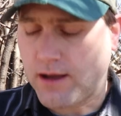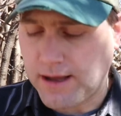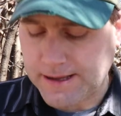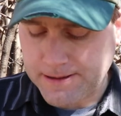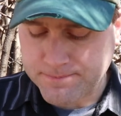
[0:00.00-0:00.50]

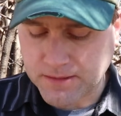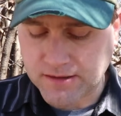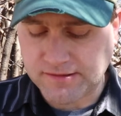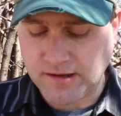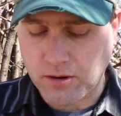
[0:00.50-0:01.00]
Um,
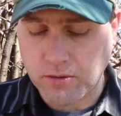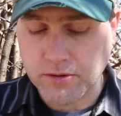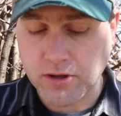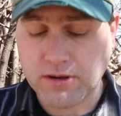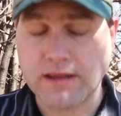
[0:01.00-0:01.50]
so
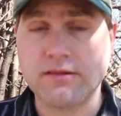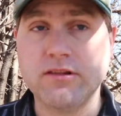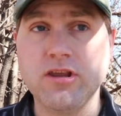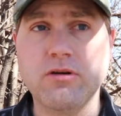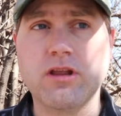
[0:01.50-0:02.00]
you
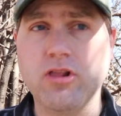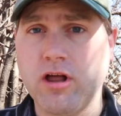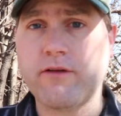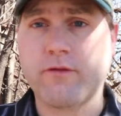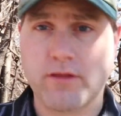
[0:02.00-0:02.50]
can you can
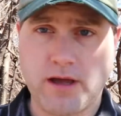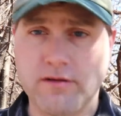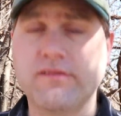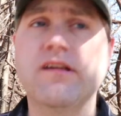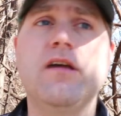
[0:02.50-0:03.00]
look for
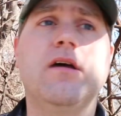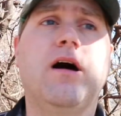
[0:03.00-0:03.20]
those.